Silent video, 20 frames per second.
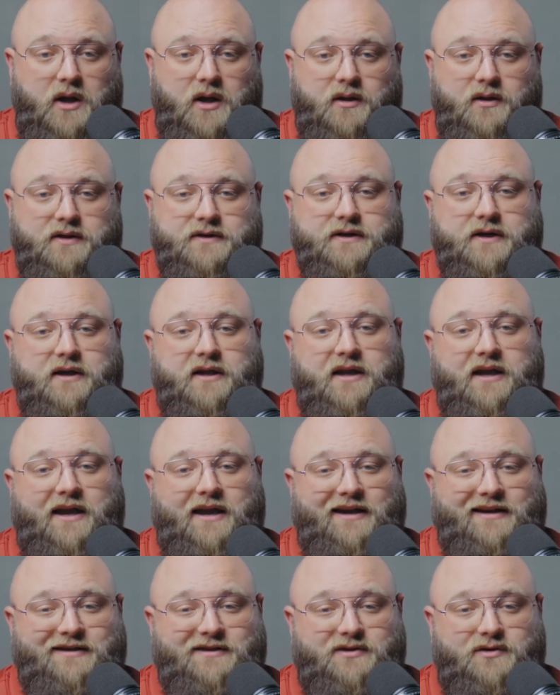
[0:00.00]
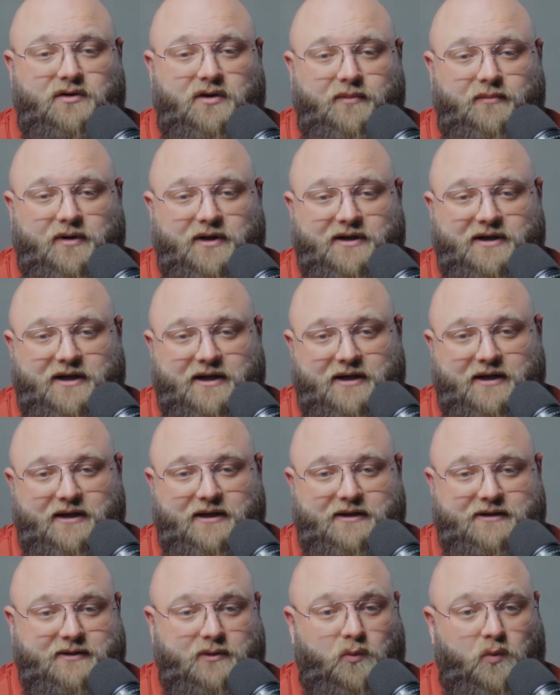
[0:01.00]
This can get extremely
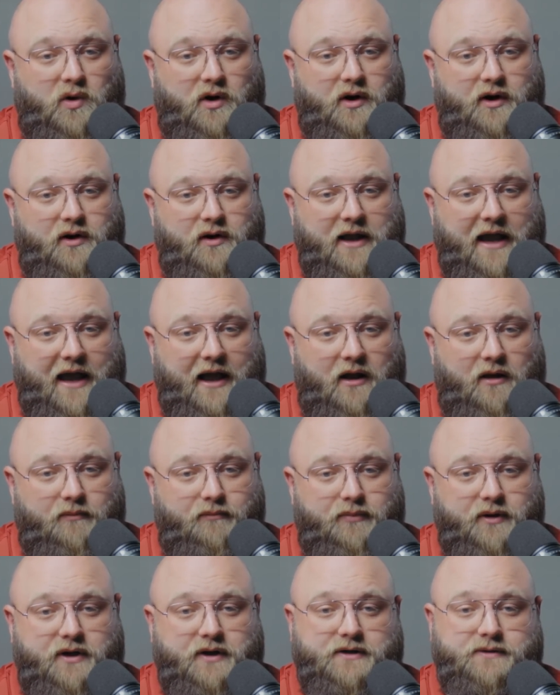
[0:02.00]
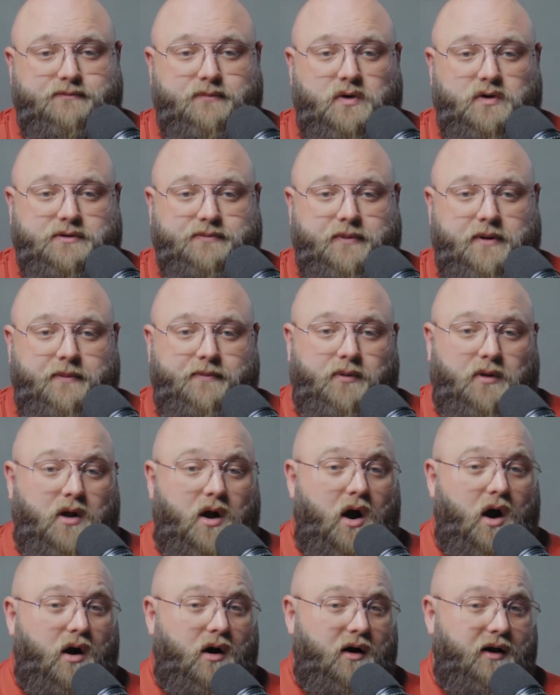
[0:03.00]
tedious and wear you down because most people
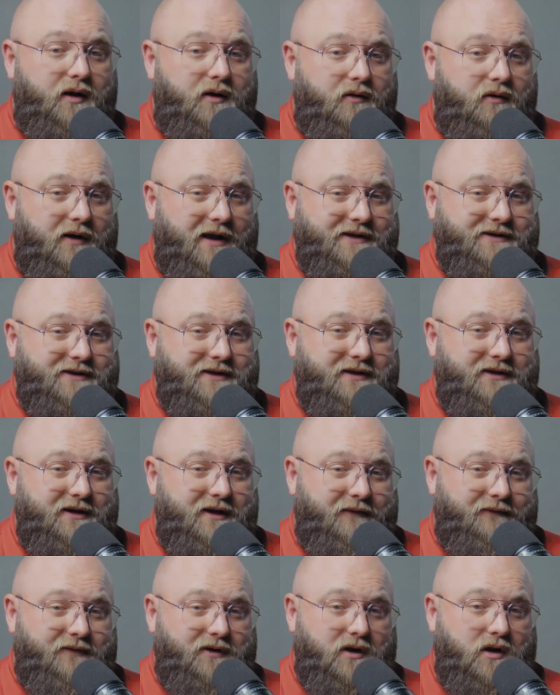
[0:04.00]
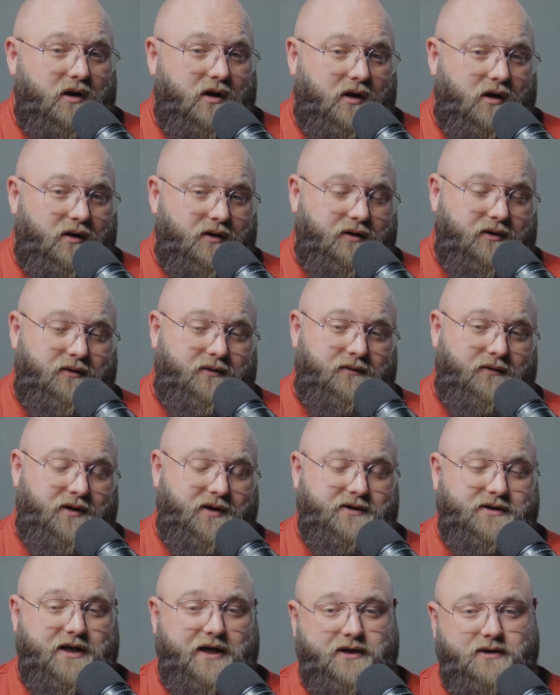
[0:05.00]
are interested enough to call you
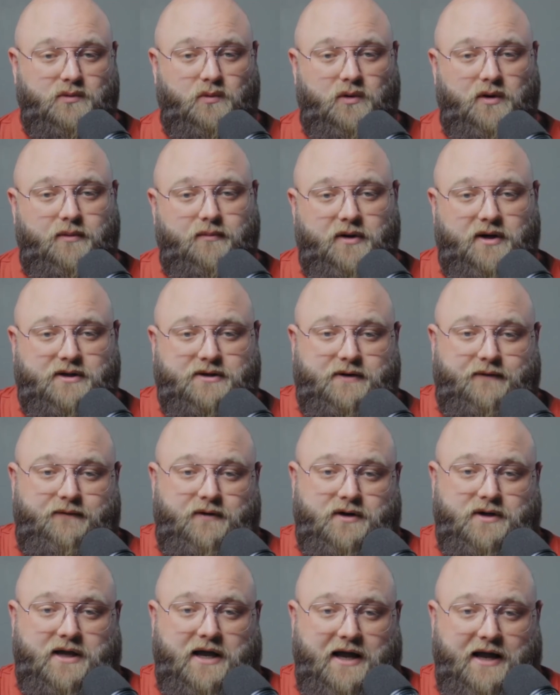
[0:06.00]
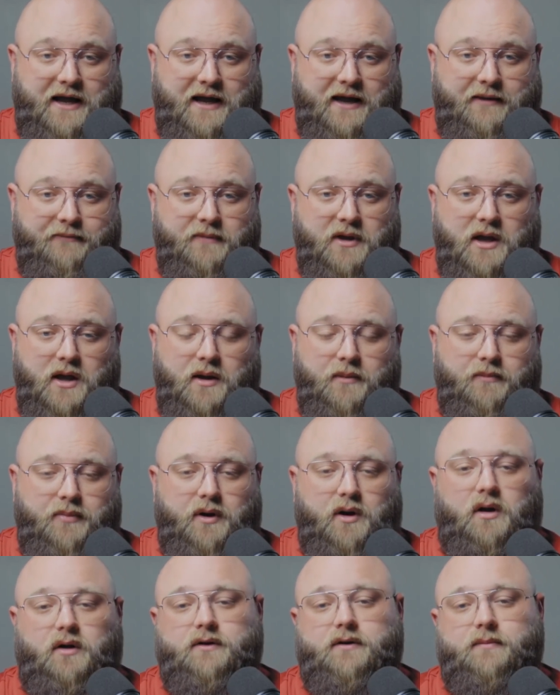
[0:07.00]
and take 20 minutes of your time, but
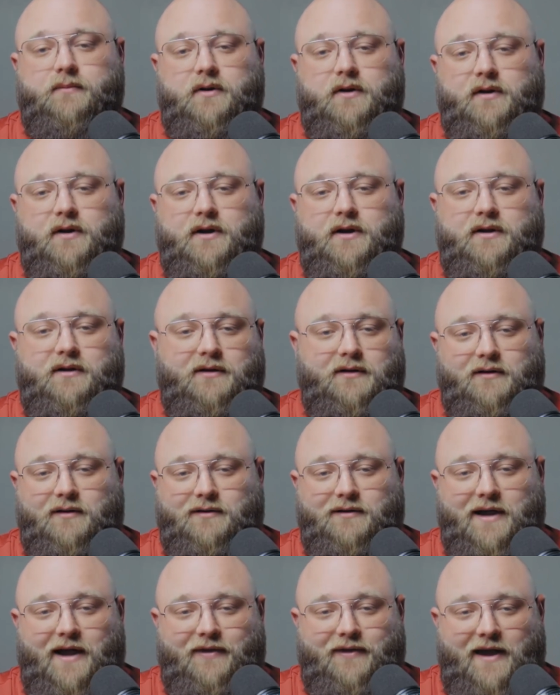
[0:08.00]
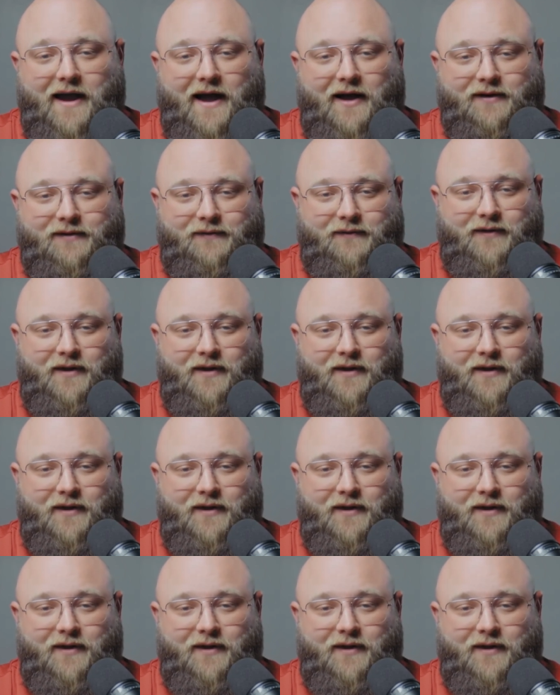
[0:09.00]
ultimately not the house for